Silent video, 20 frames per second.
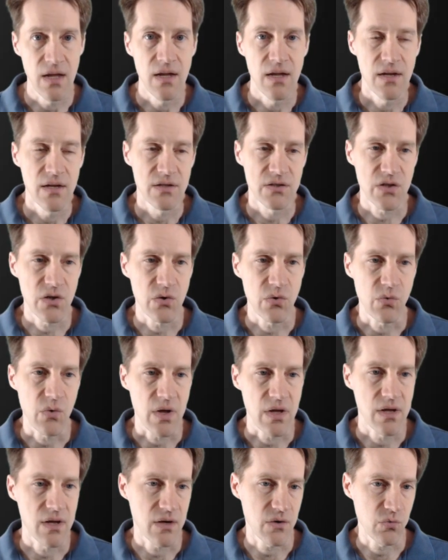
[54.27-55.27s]
So
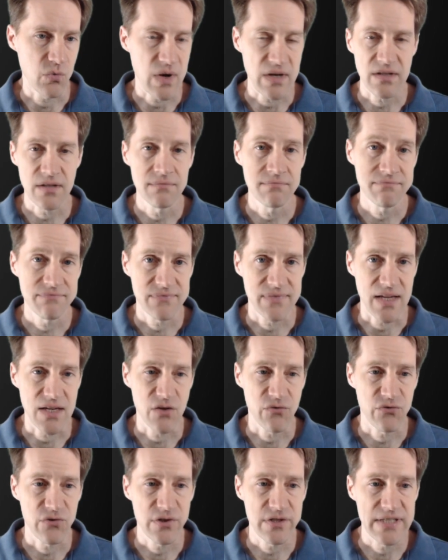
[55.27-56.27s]
welcome, thank
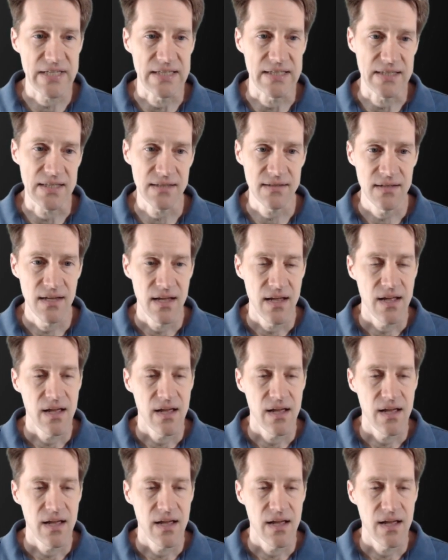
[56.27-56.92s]
you for attending.